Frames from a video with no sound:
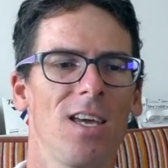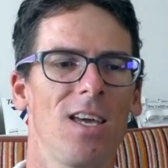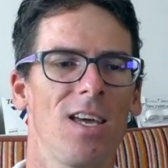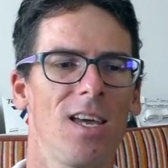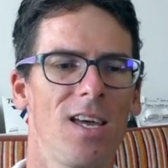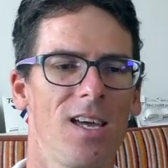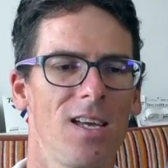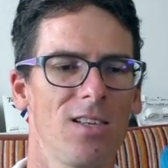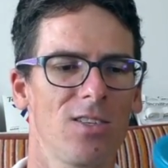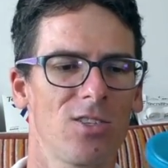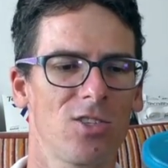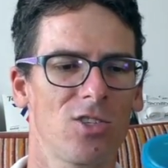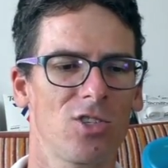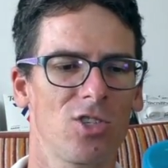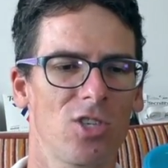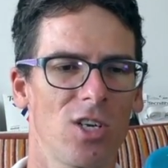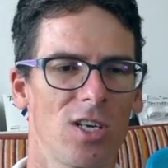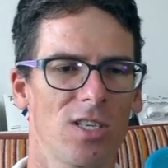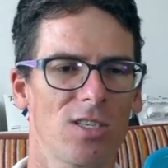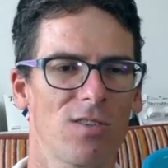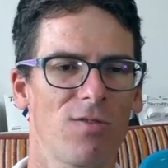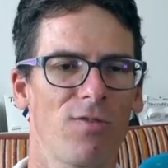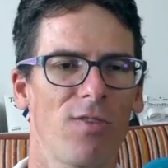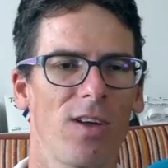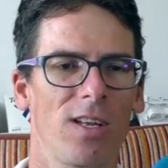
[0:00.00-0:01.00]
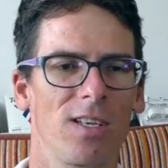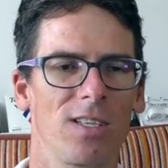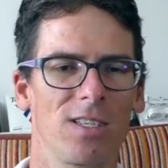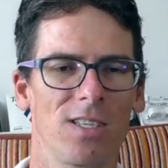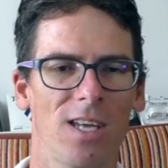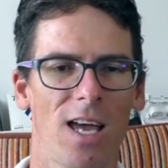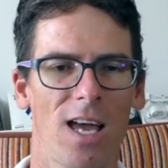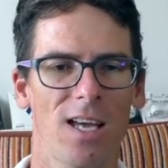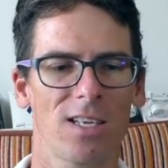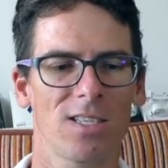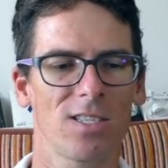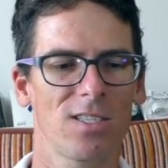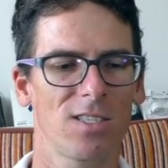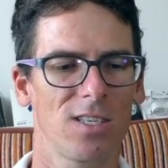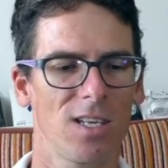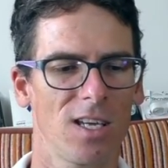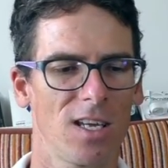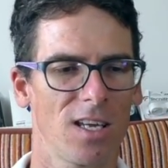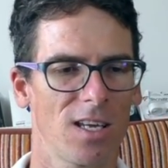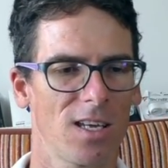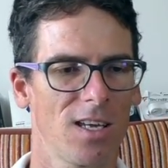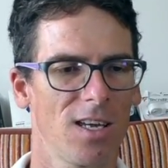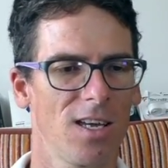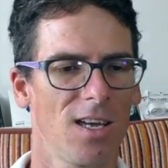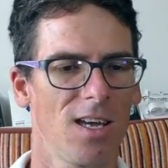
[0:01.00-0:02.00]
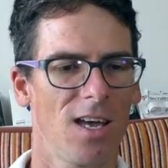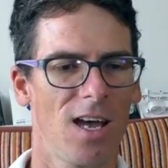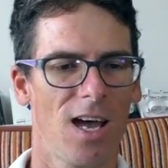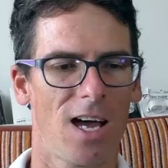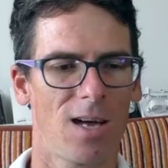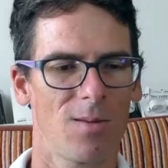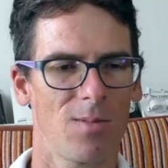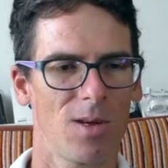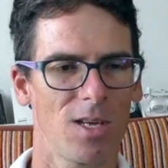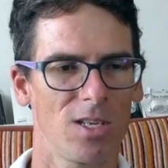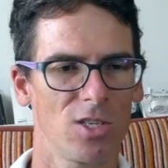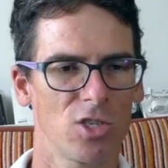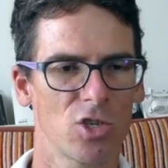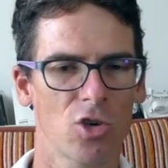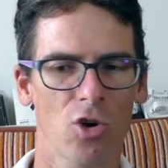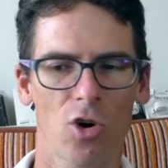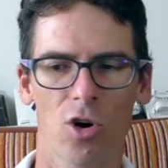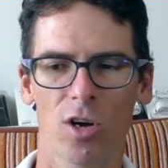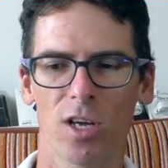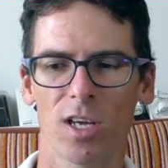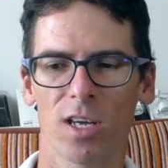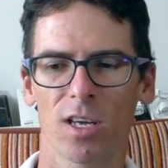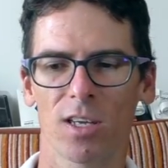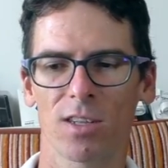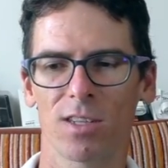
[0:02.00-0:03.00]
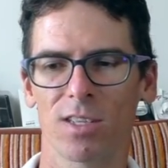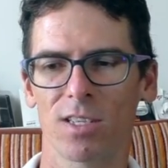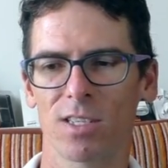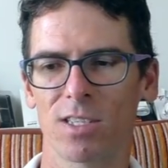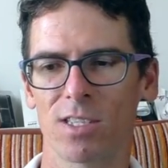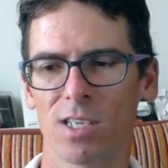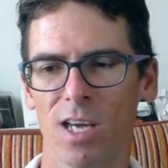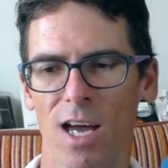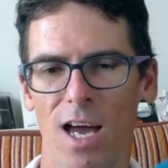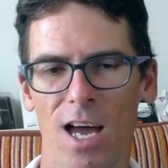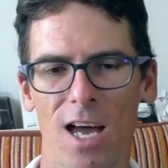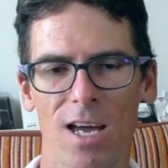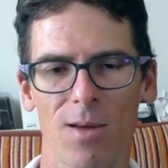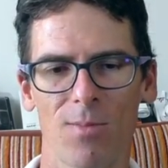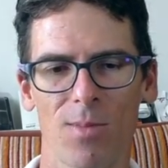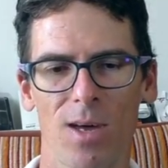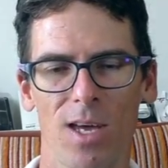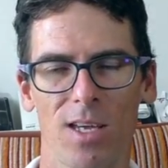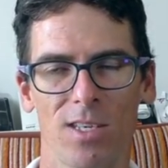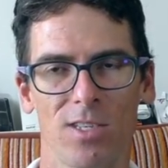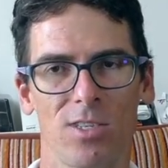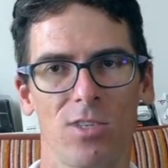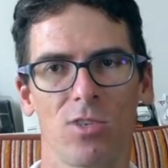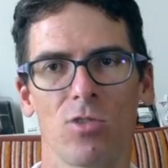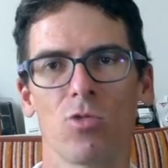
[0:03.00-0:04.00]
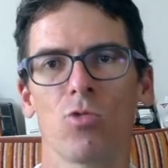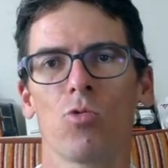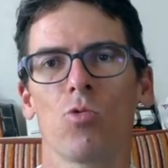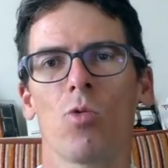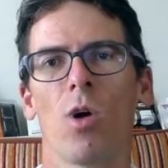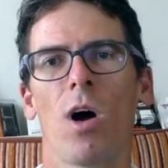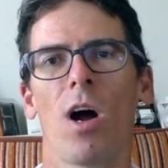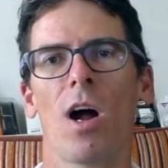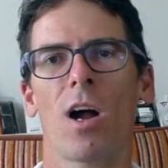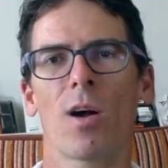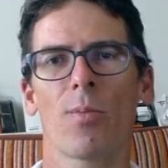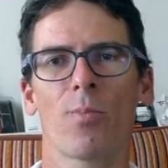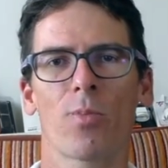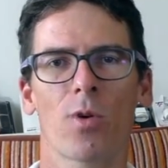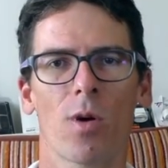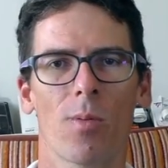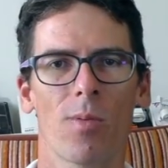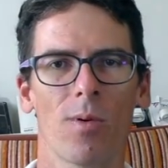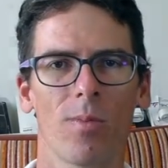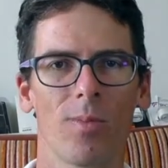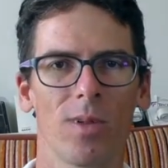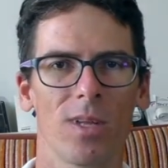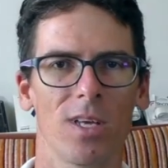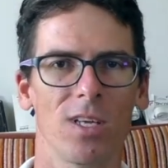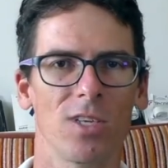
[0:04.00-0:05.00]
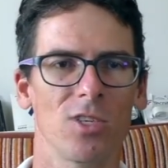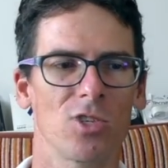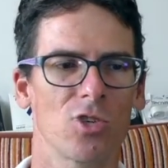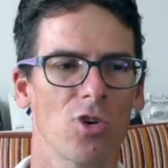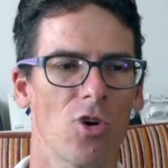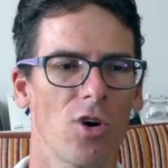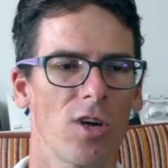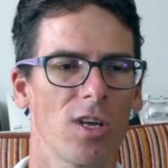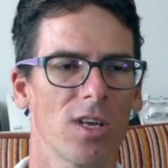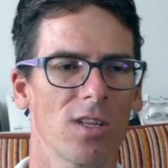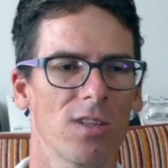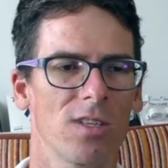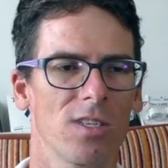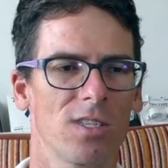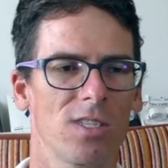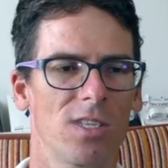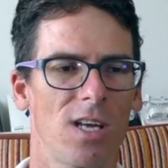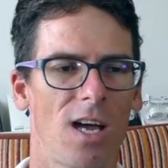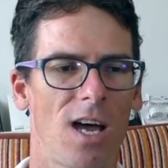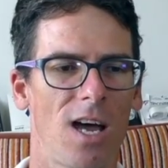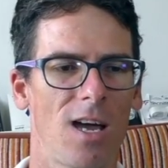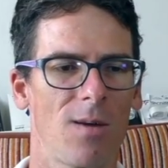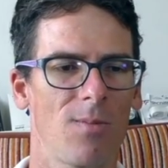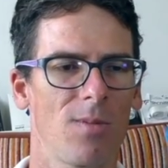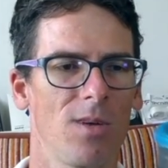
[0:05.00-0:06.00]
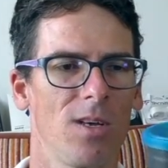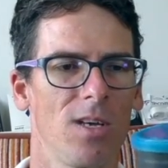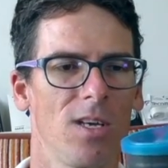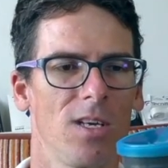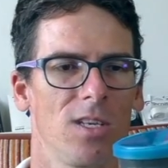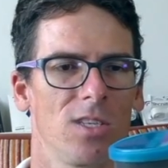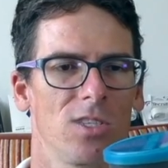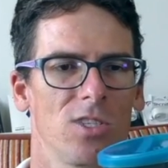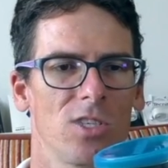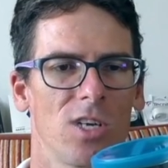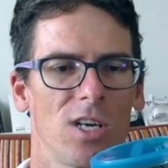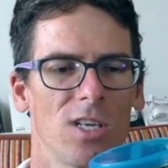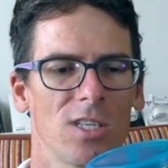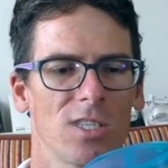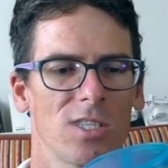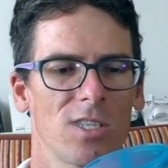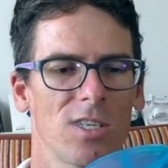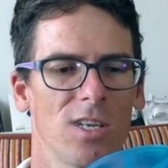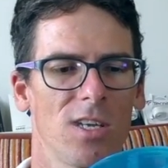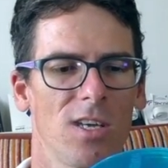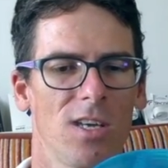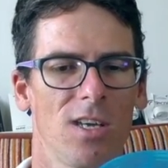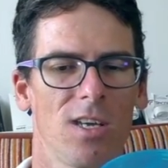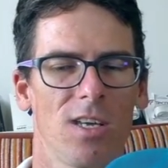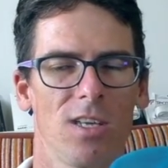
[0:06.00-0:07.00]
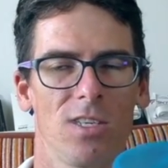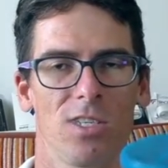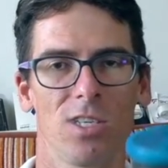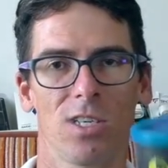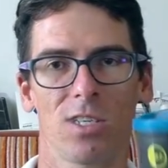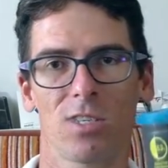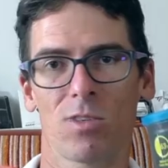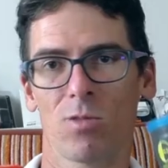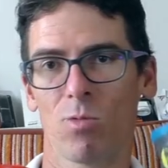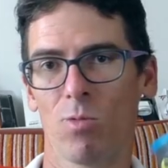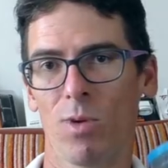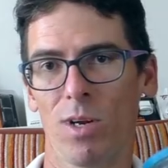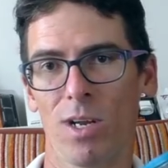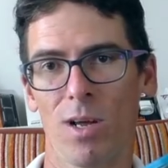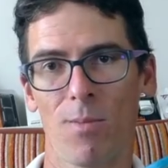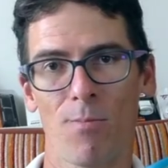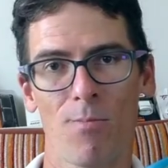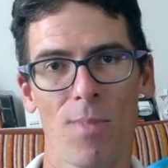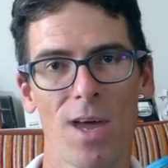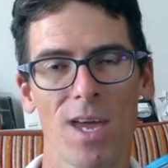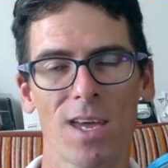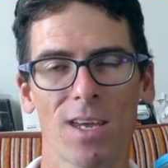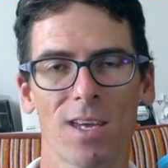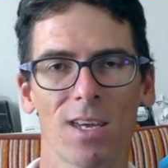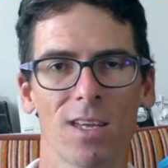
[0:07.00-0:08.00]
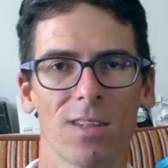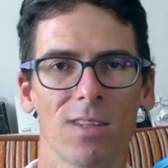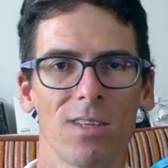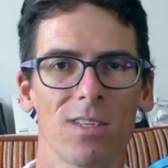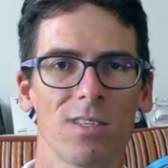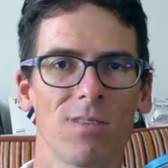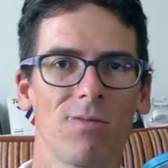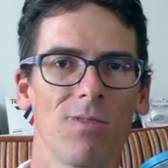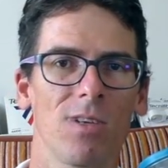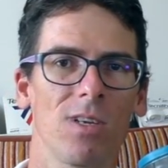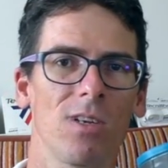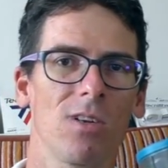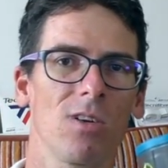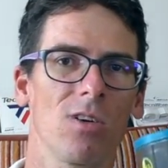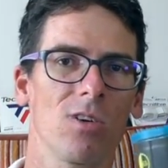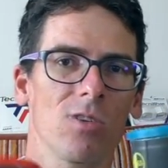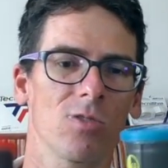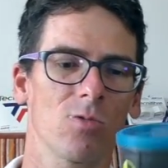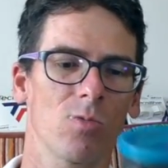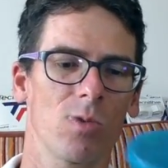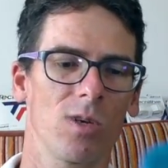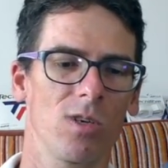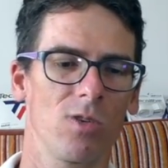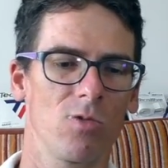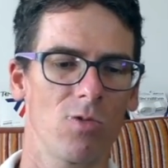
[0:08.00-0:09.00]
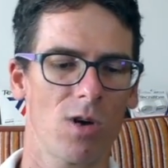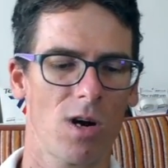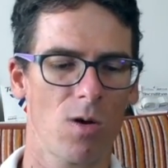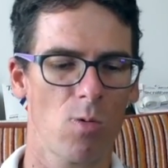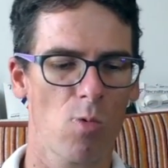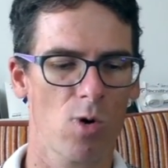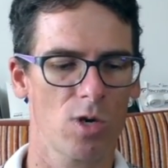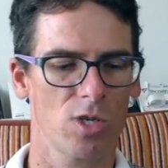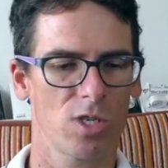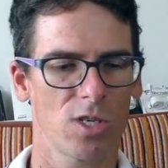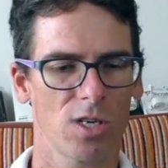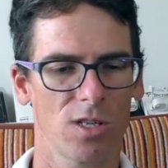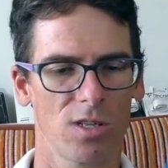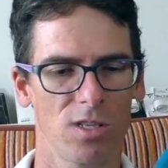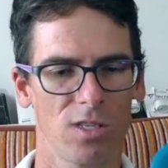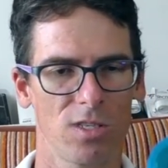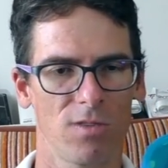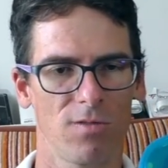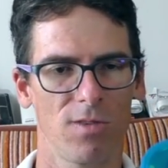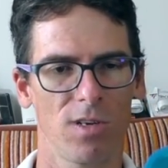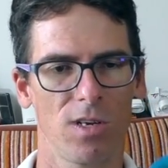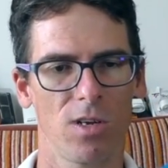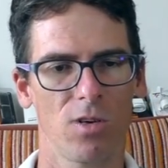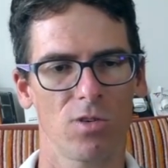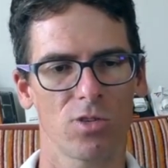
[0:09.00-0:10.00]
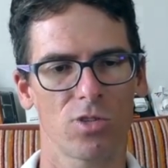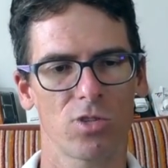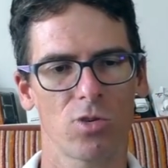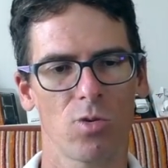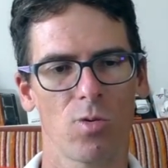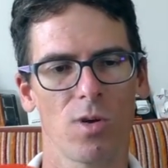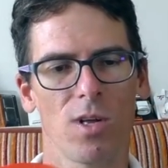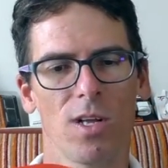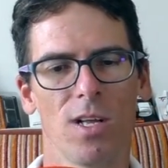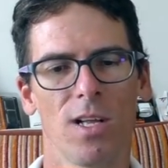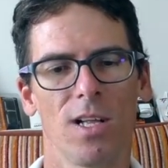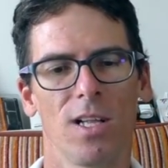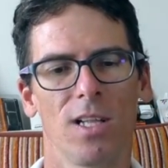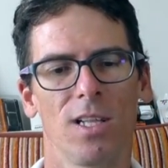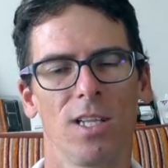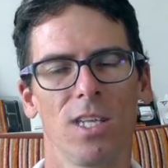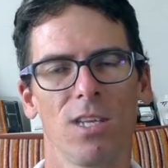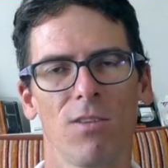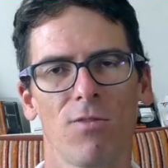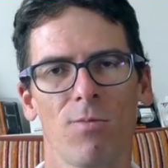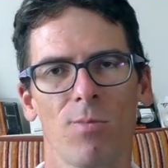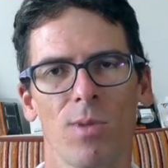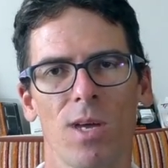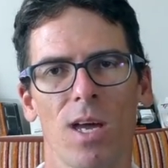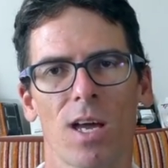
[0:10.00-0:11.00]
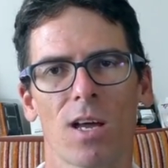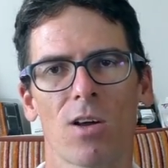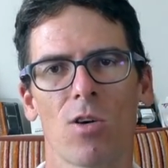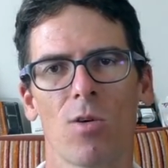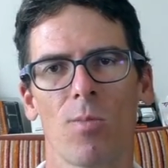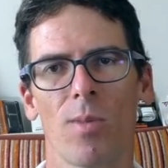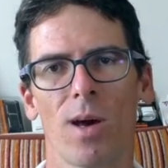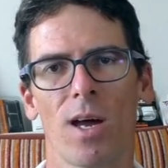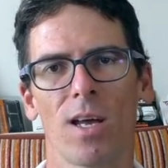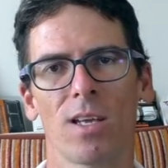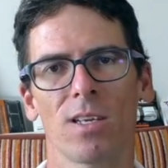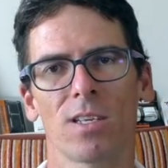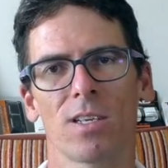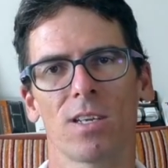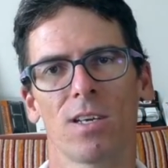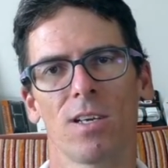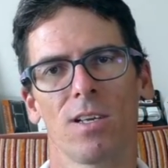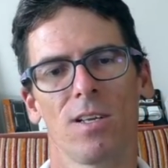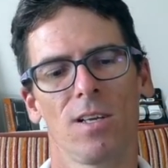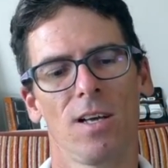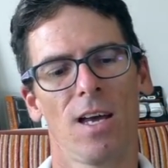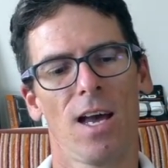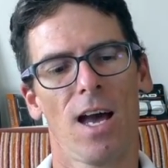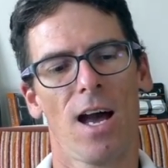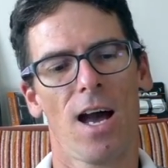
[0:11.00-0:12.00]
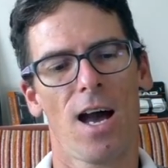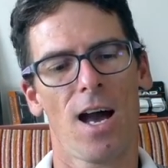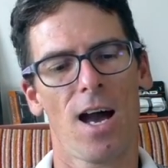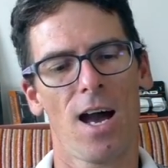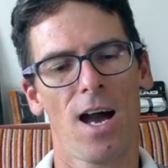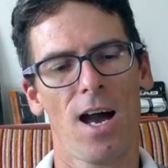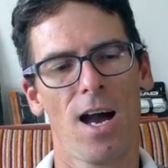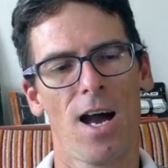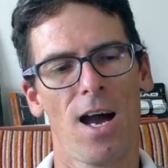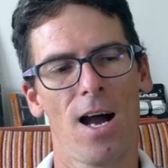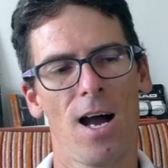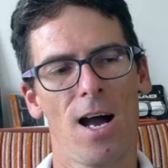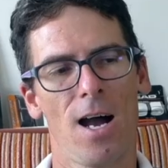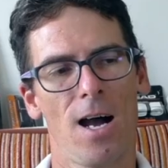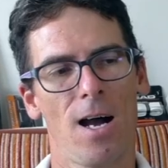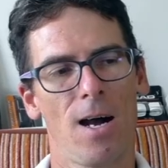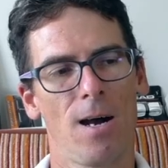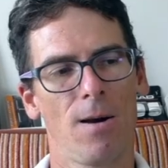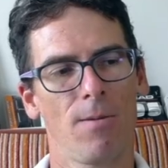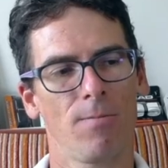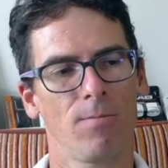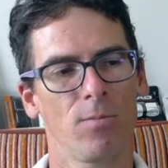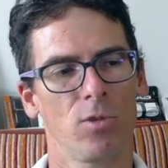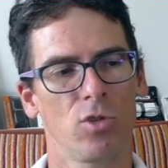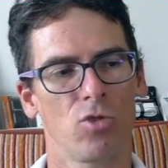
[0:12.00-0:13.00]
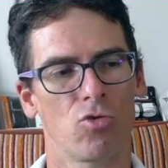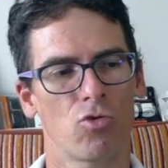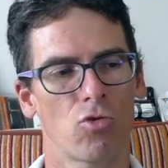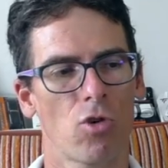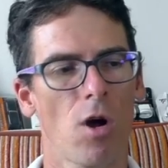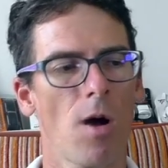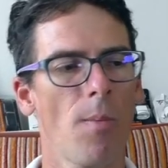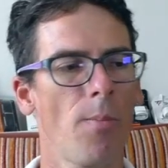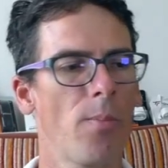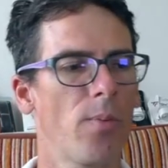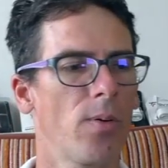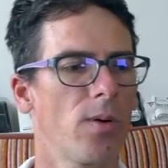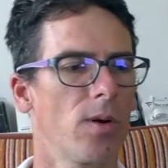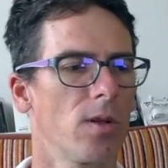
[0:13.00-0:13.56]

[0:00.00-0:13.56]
It's just fantastic. I'm enjoying the time as you are probably enjoying the time. Just when I'm making these videos, when you are watching these videos. So leave me a comment. Drop